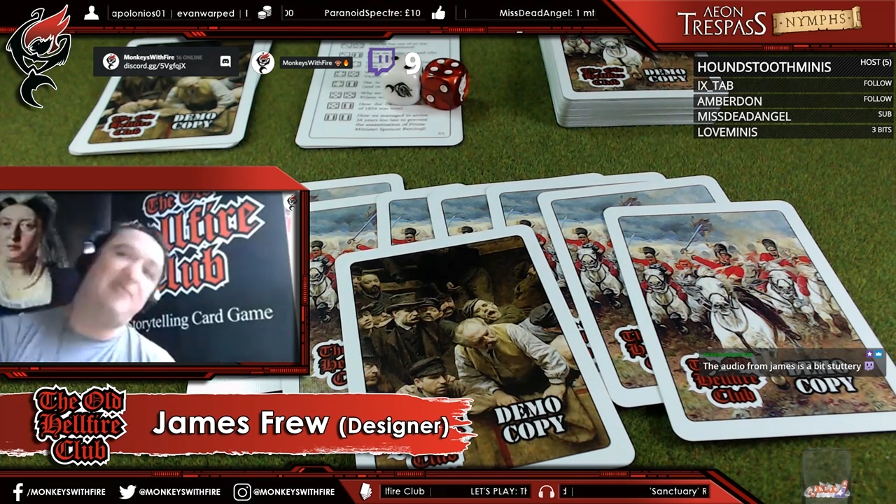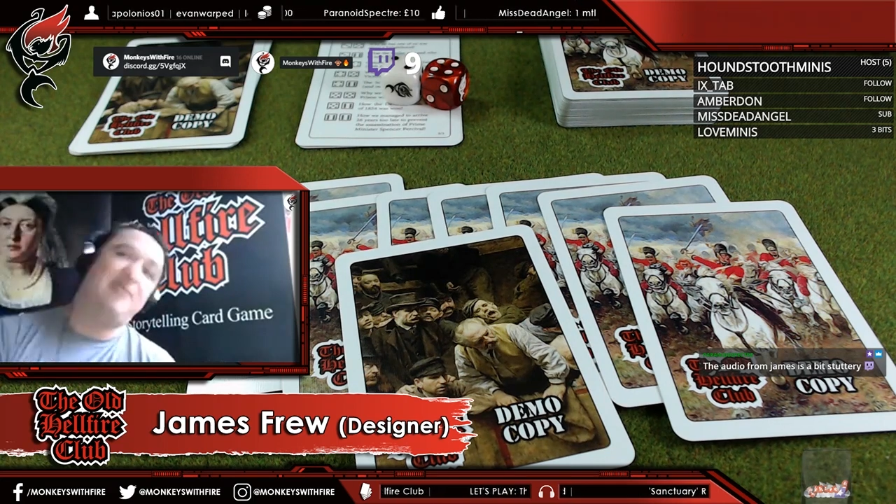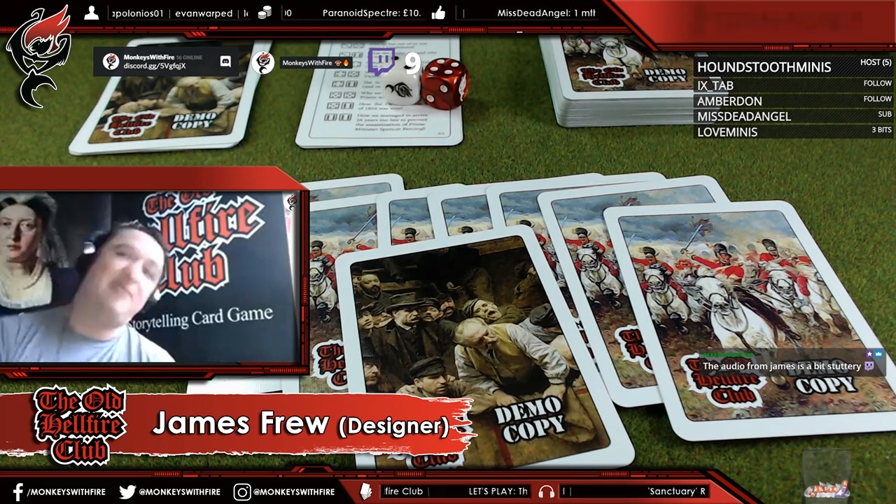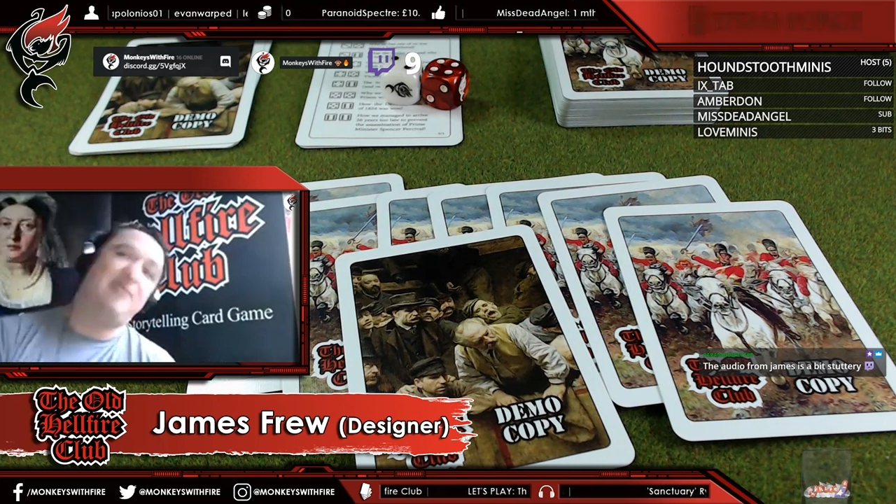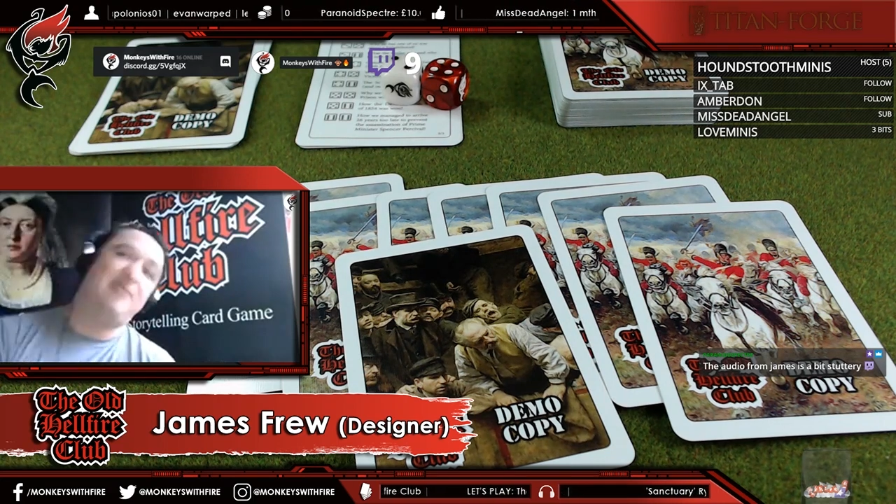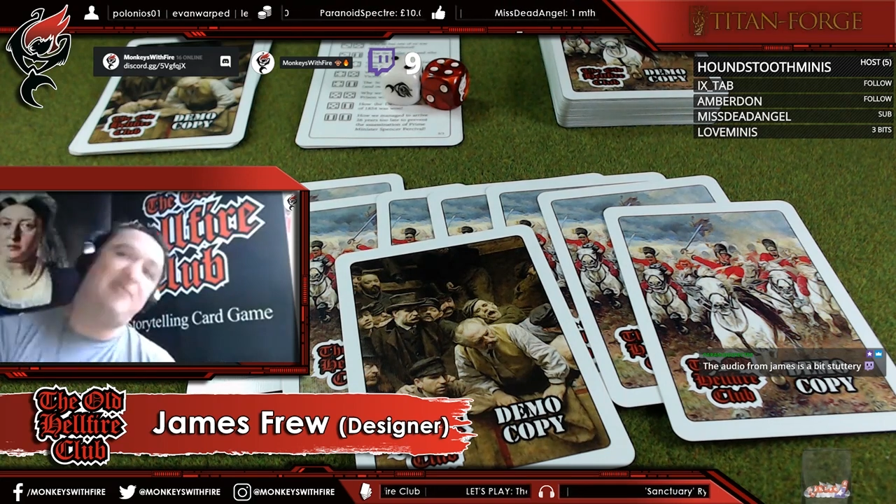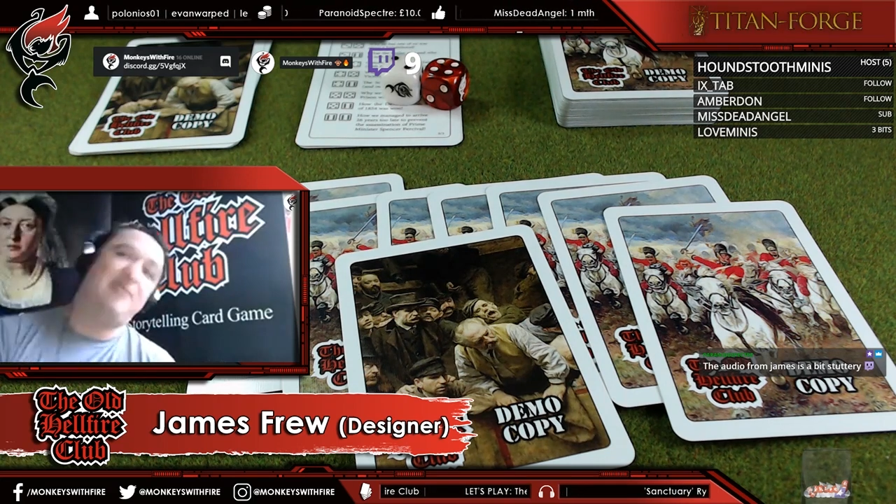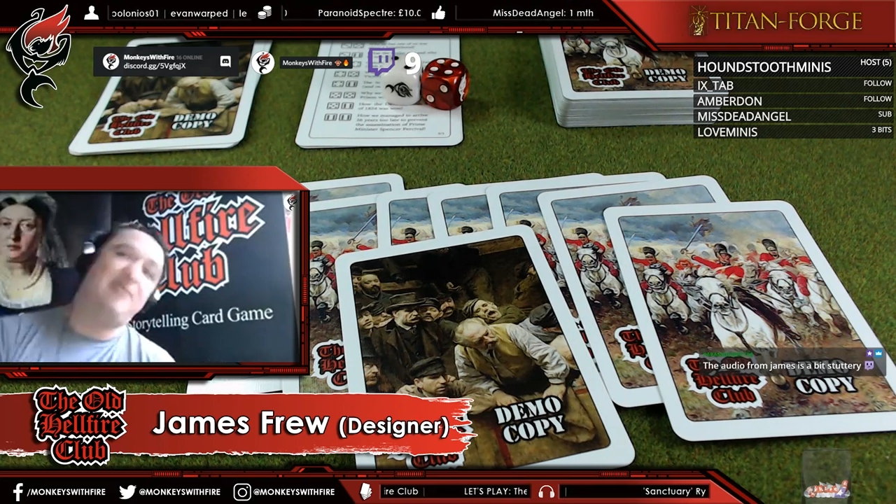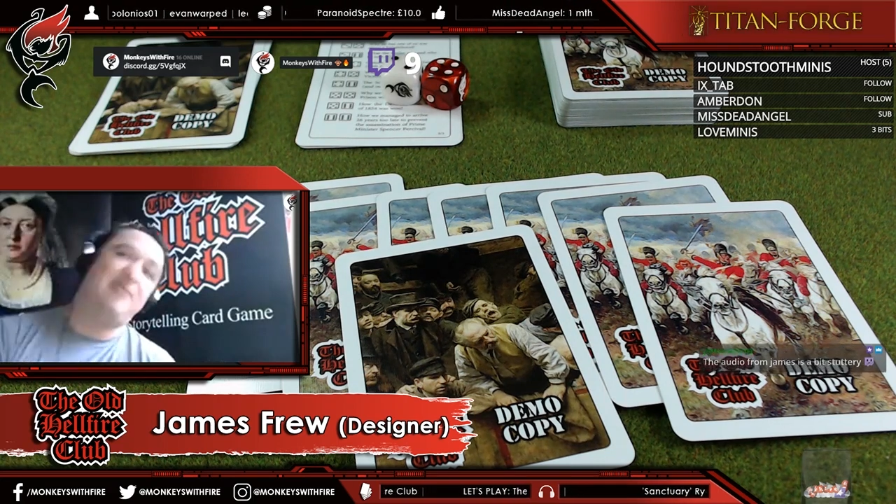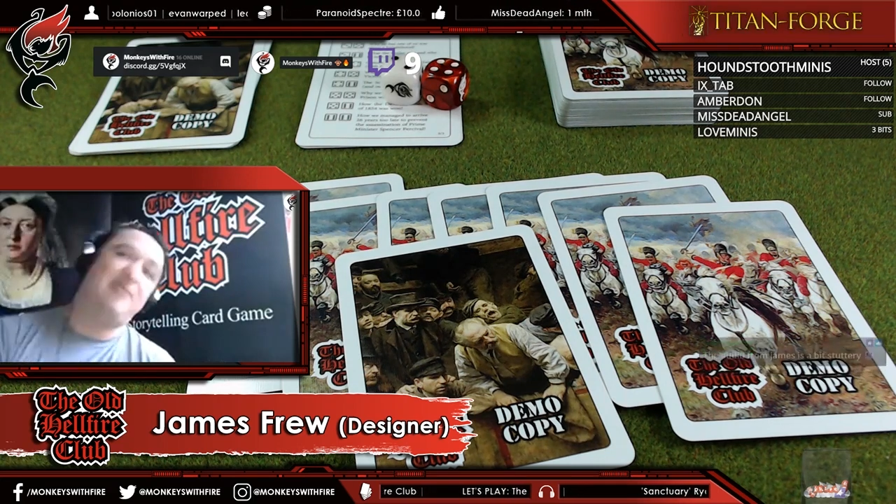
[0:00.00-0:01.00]
down
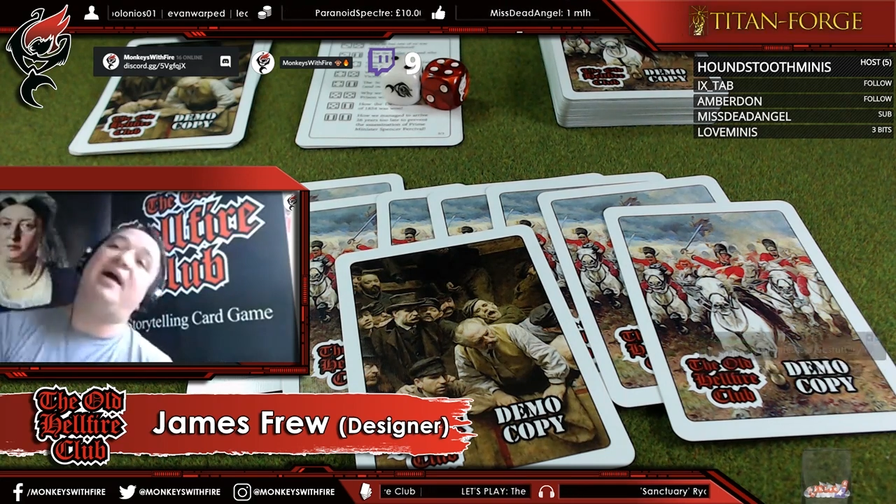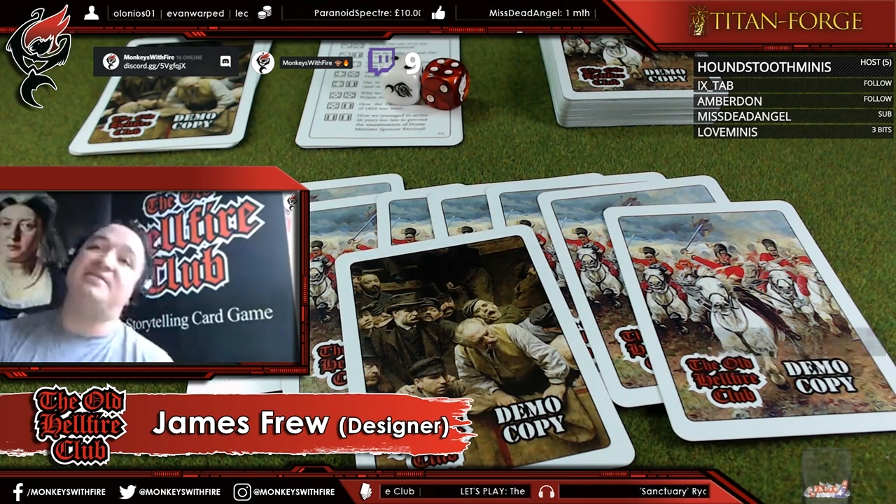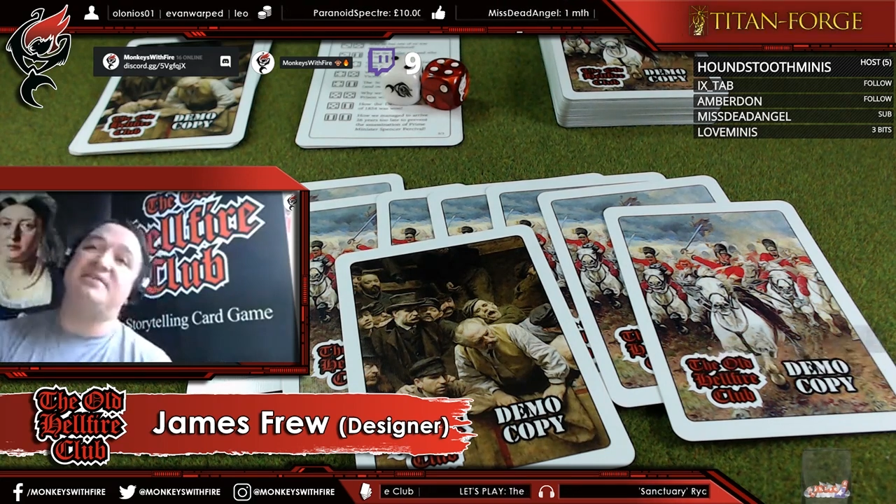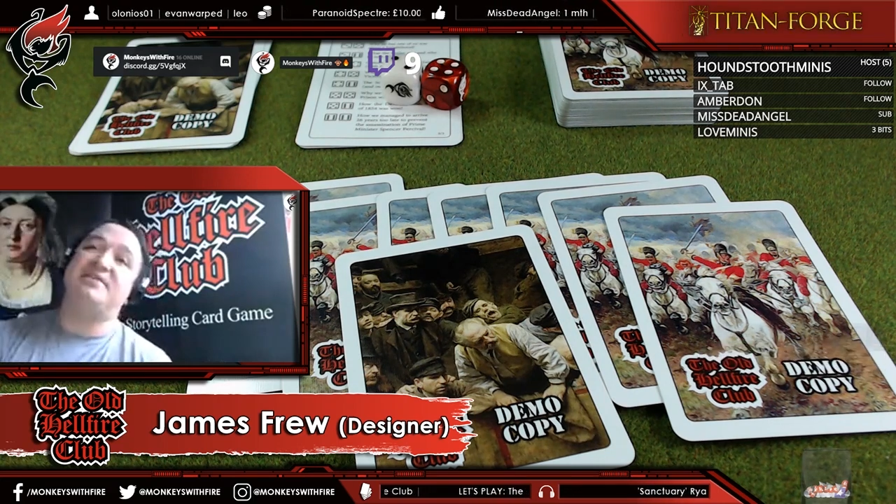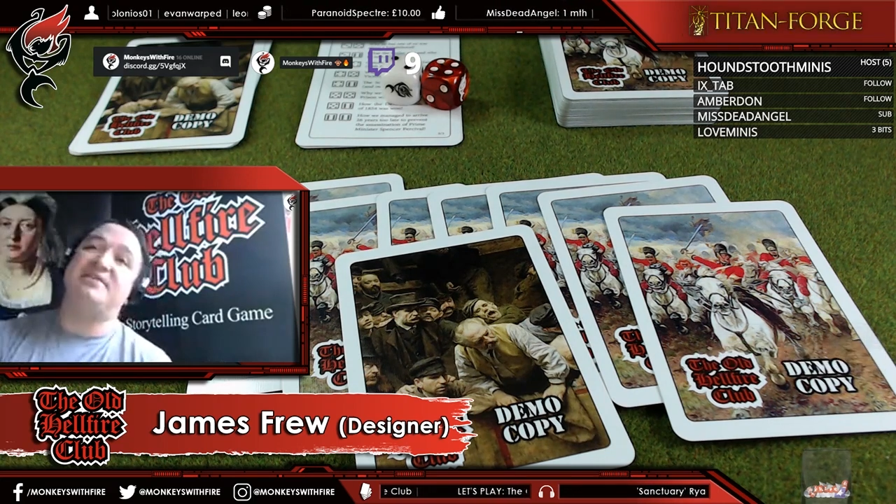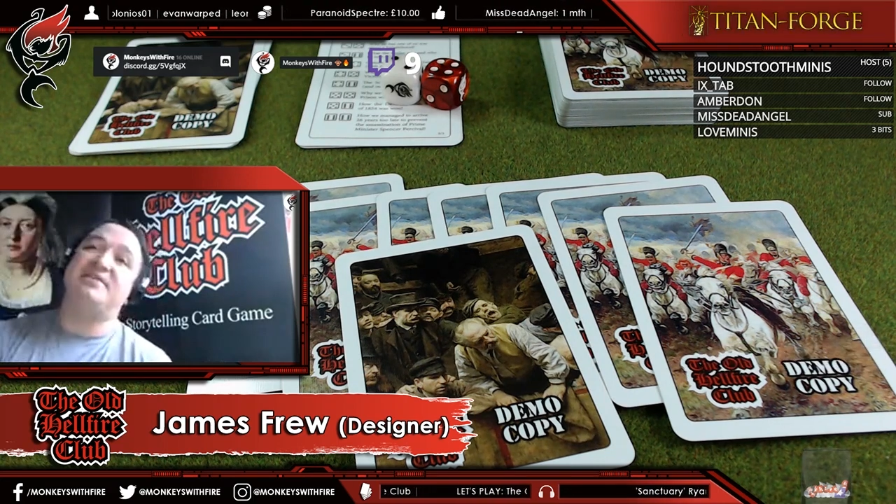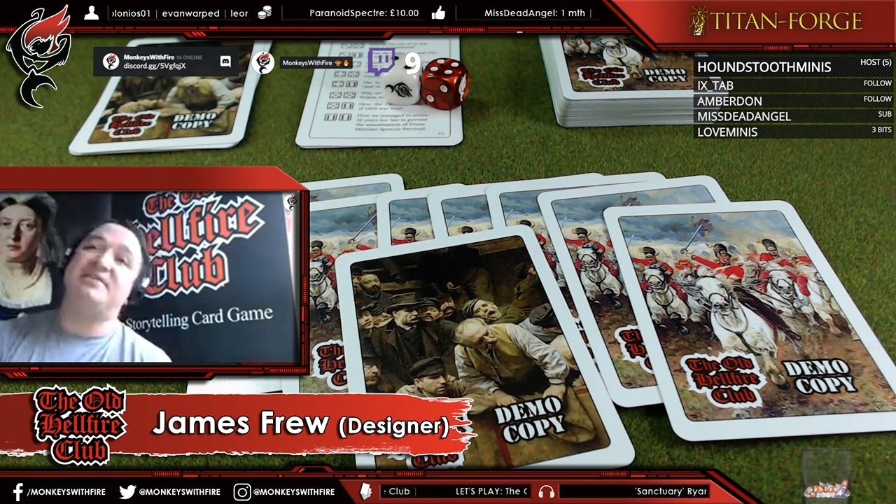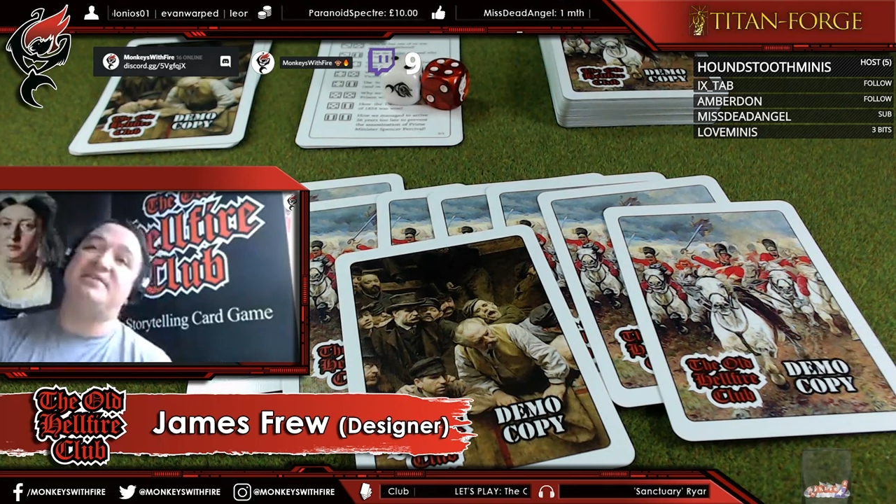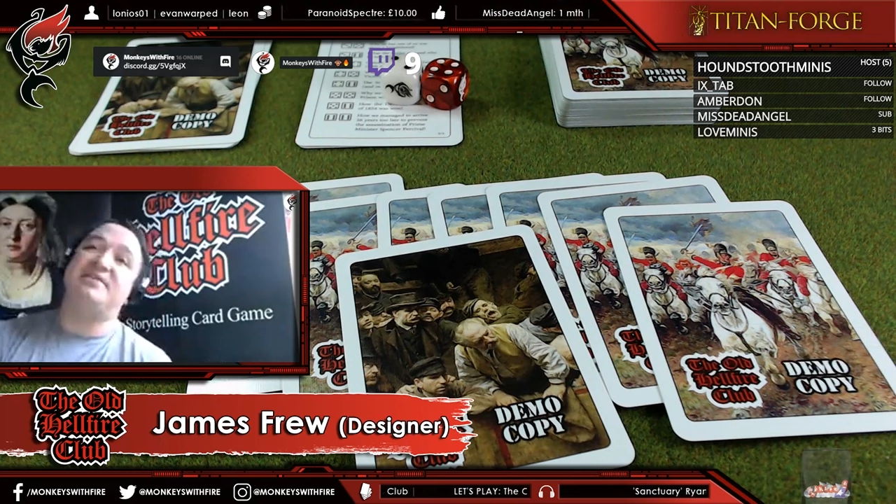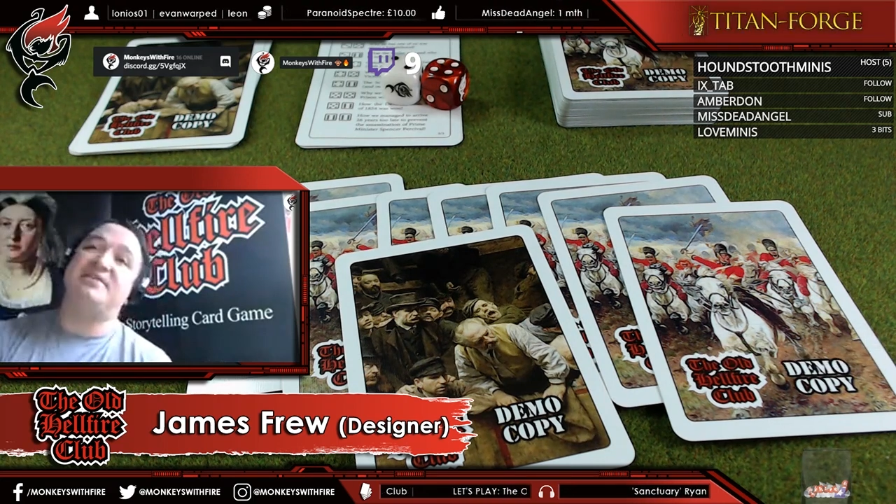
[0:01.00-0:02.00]
and
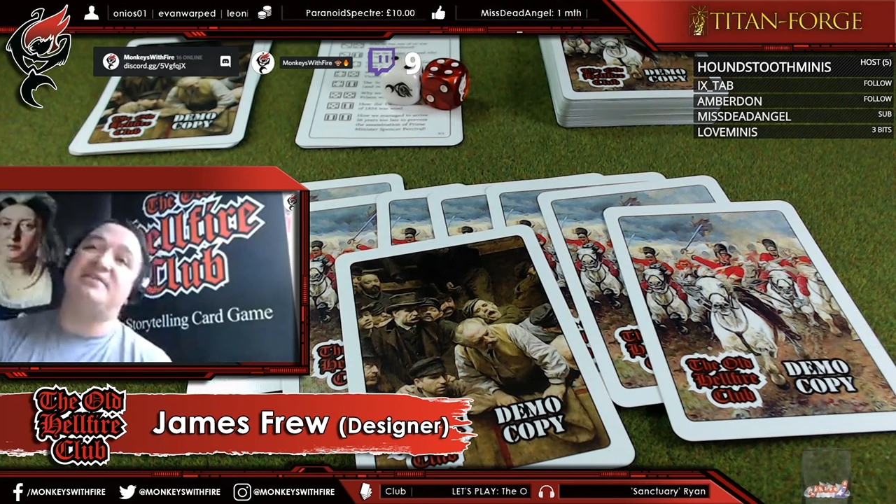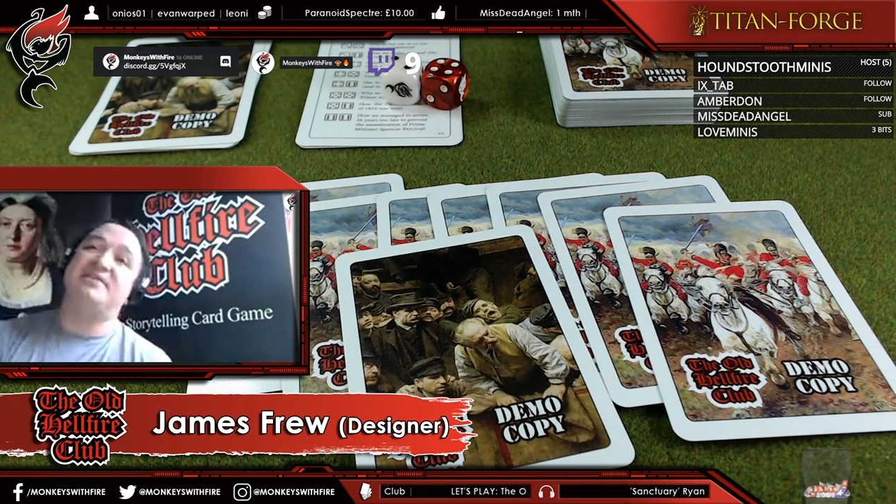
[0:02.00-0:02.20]
say,